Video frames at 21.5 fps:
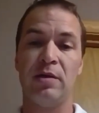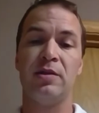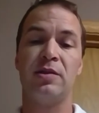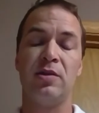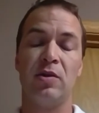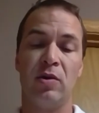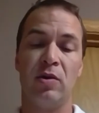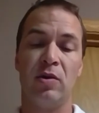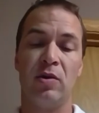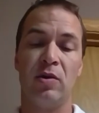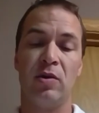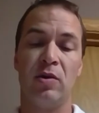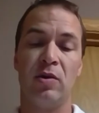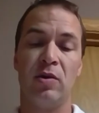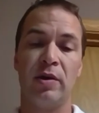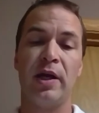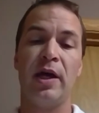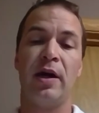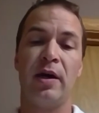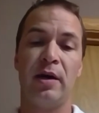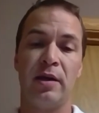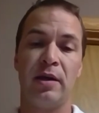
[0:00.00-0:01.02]
So
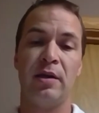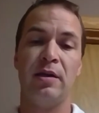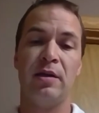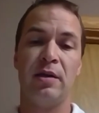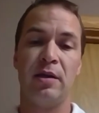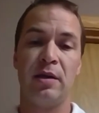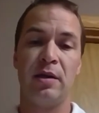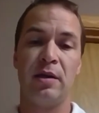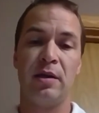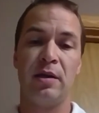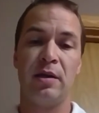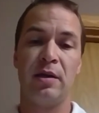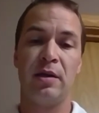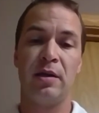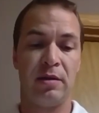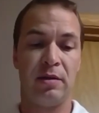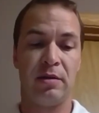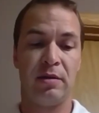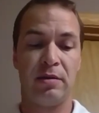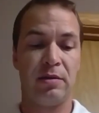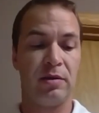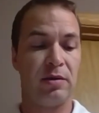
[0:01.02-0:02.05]
yeah,
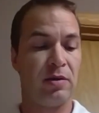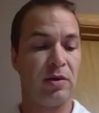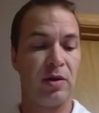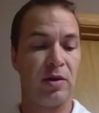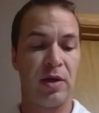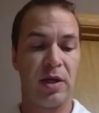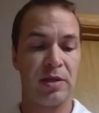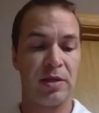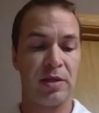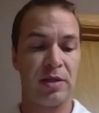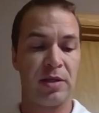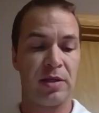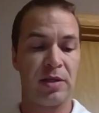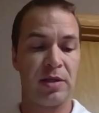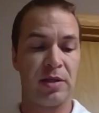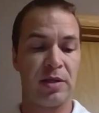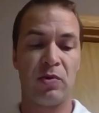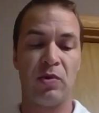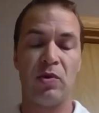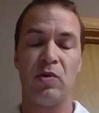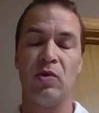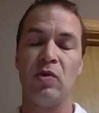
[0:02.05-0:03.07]
he has been
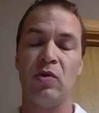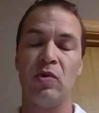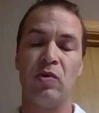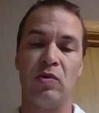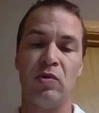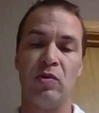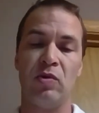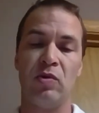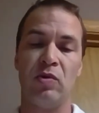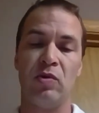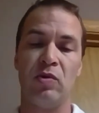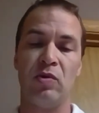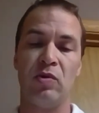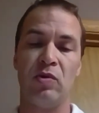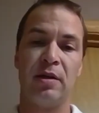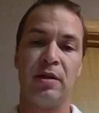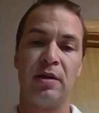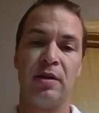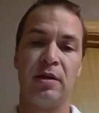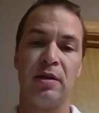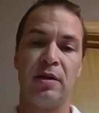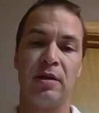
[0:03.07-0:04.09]
through
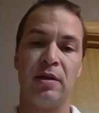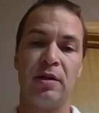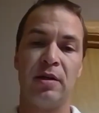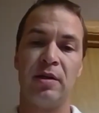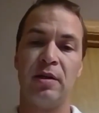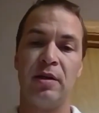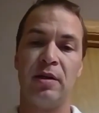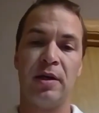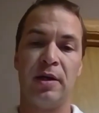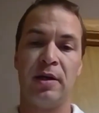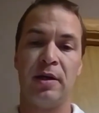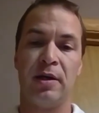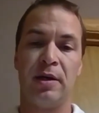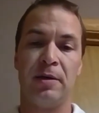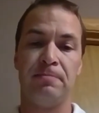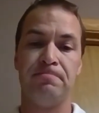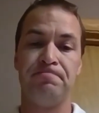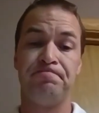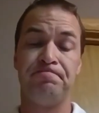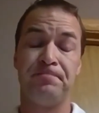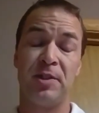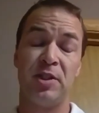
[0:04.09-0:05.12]
everything and
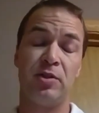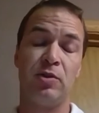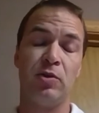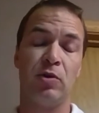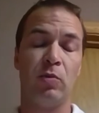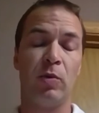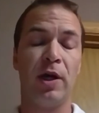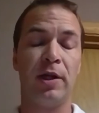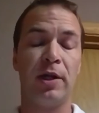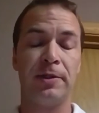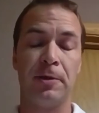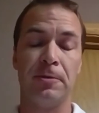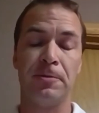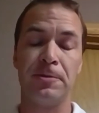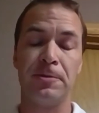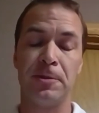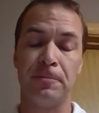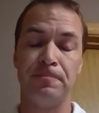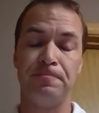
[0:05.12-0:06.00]
is doing well now. So.